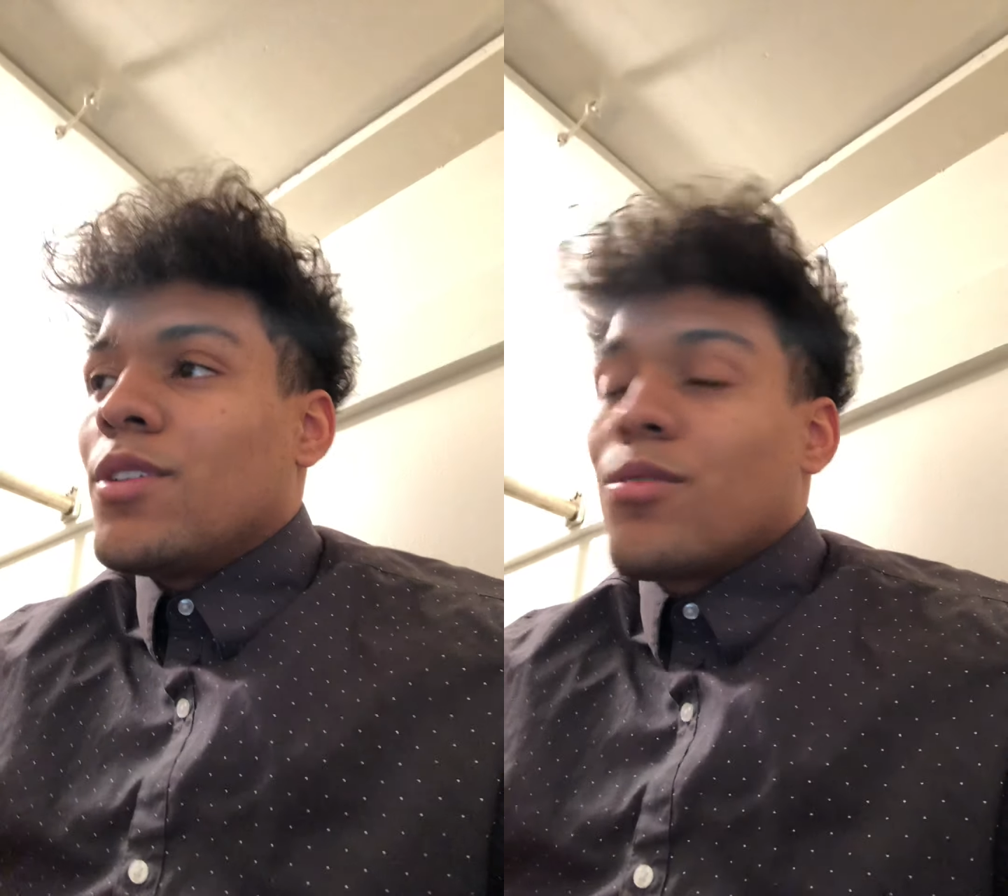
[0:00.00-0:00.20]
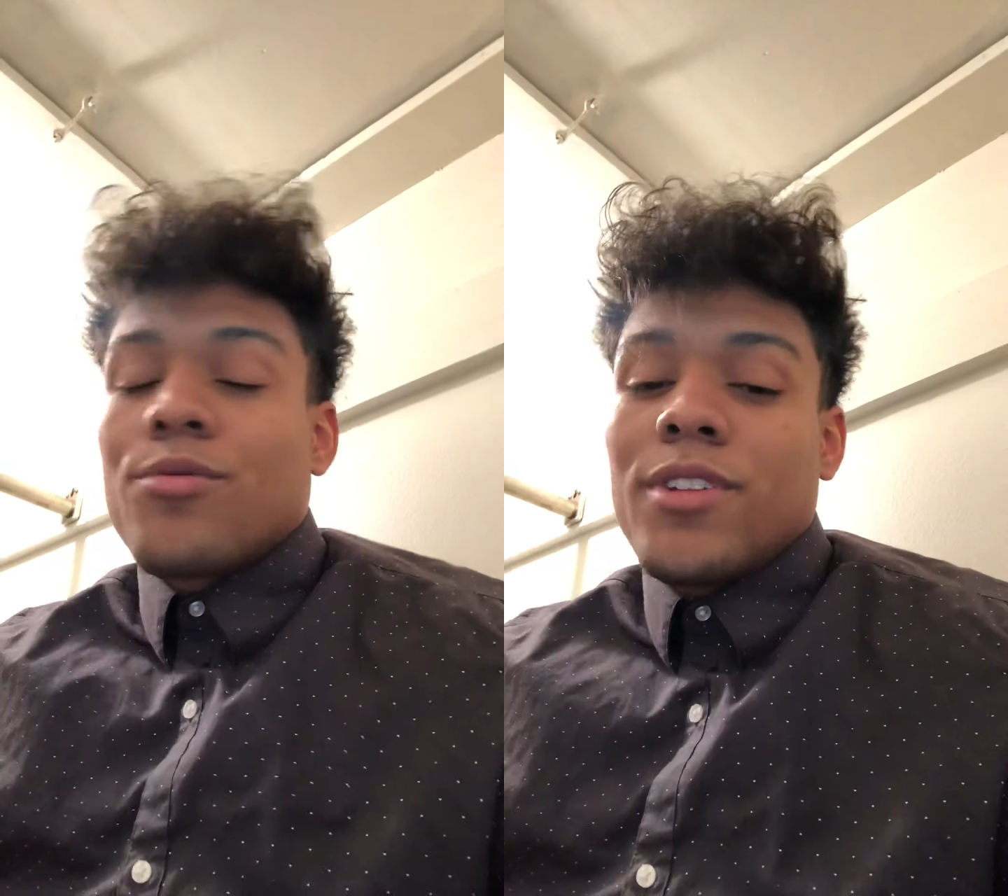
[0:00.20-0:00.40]

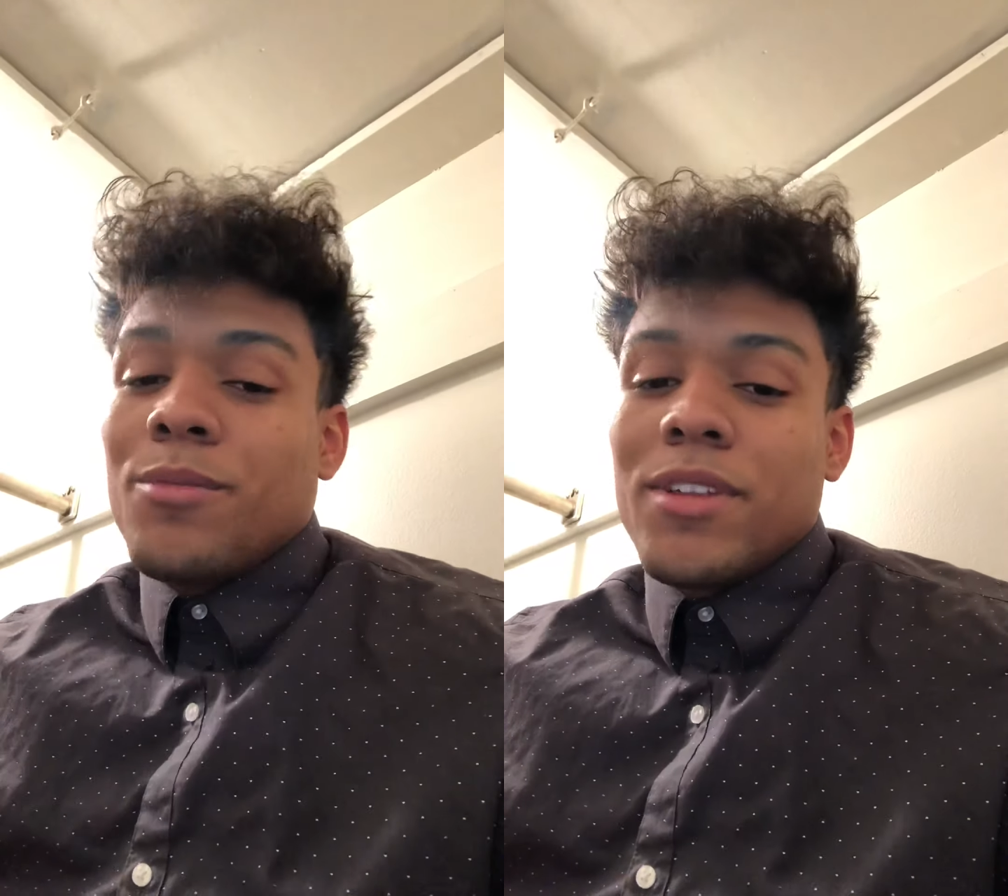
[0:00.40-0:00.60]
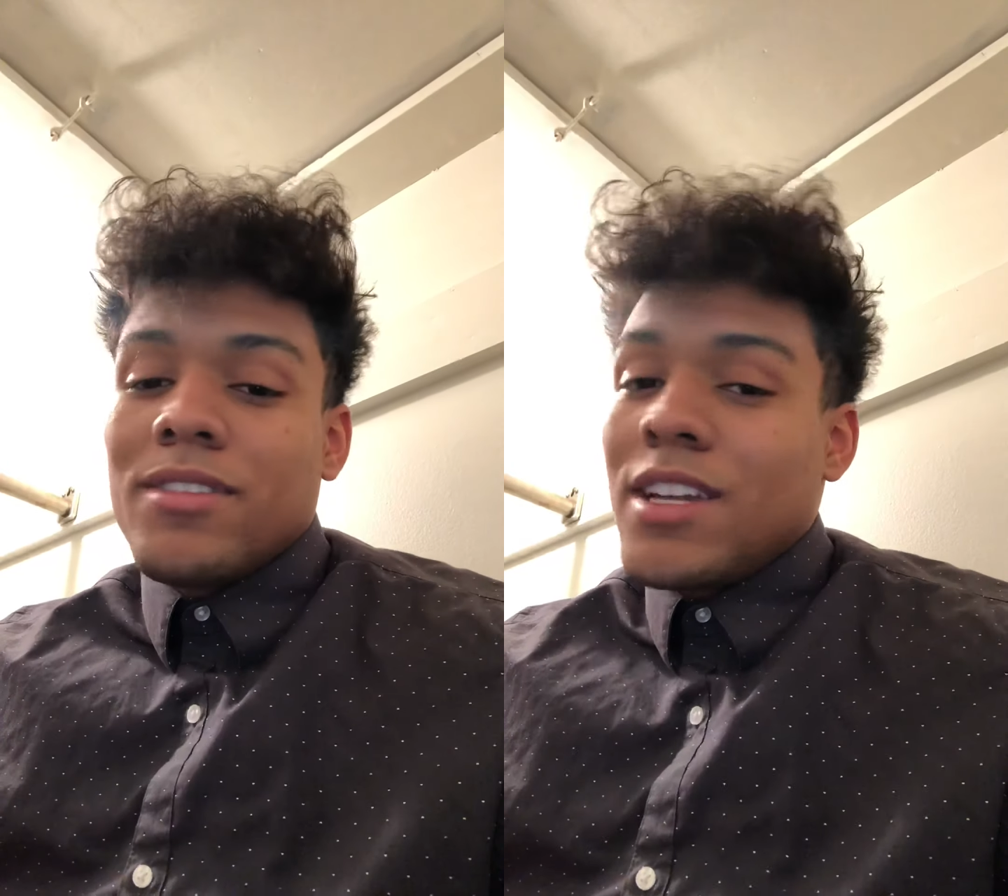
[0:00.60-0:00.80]

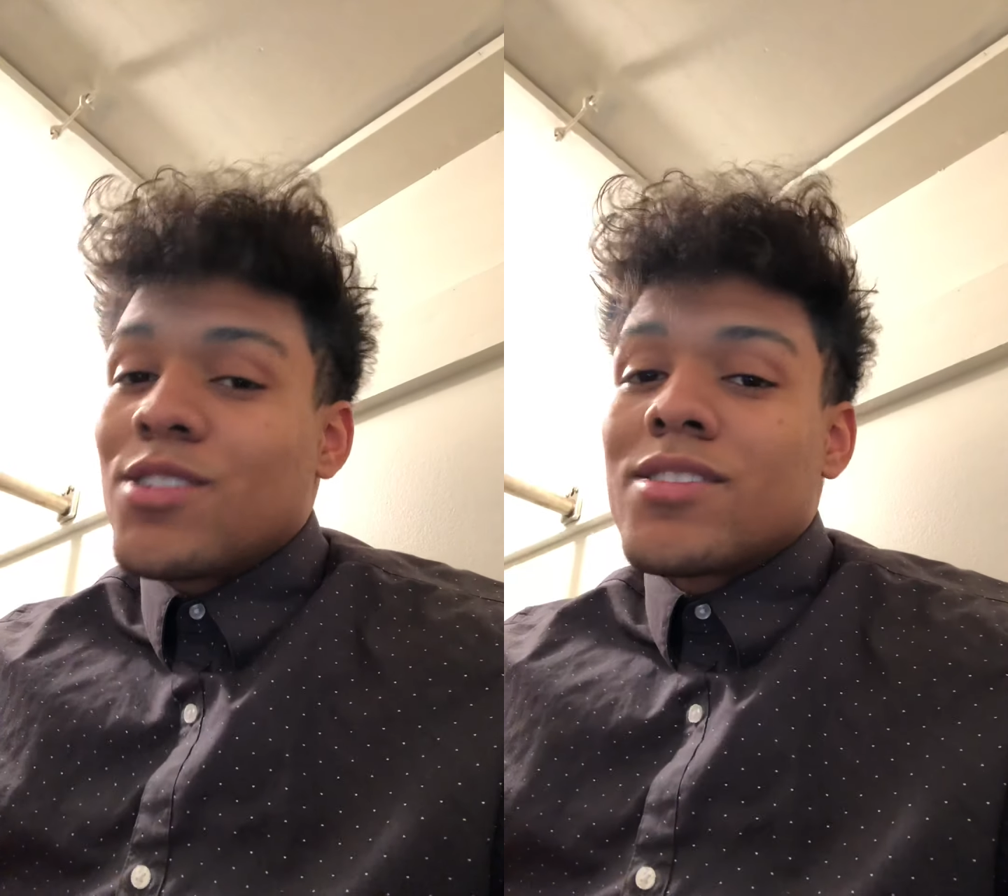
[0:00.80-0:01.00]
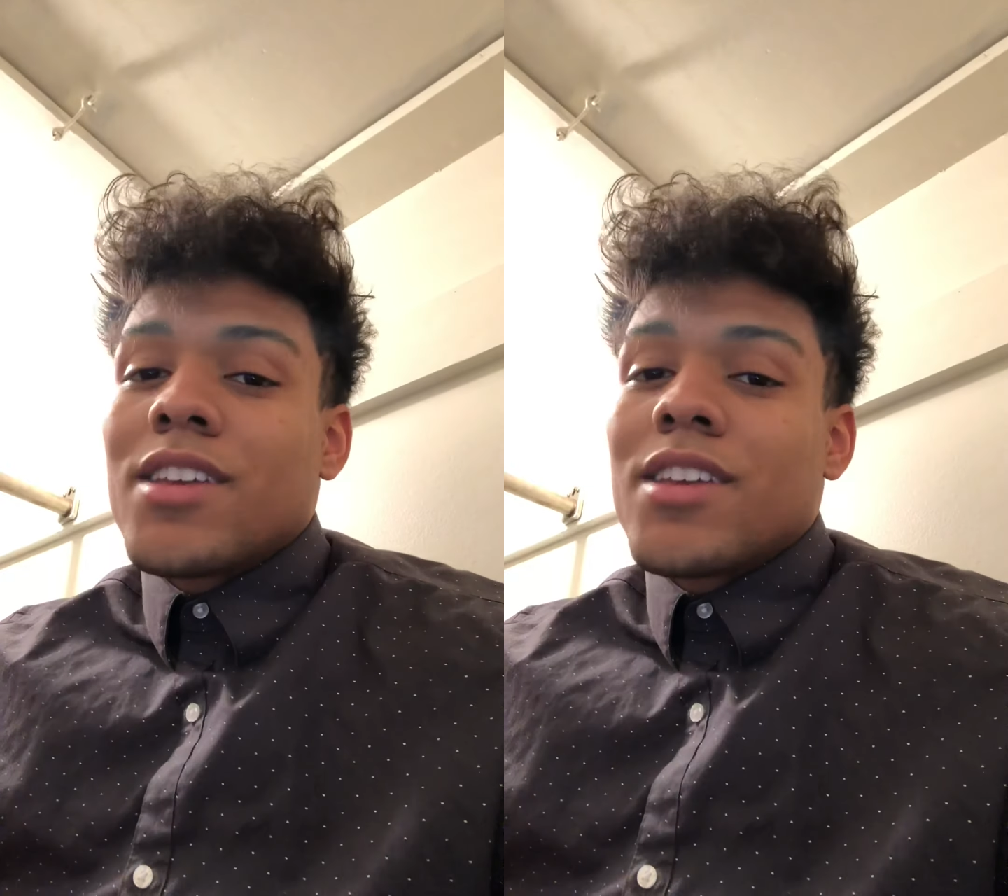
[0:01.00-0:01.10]
rehabilitation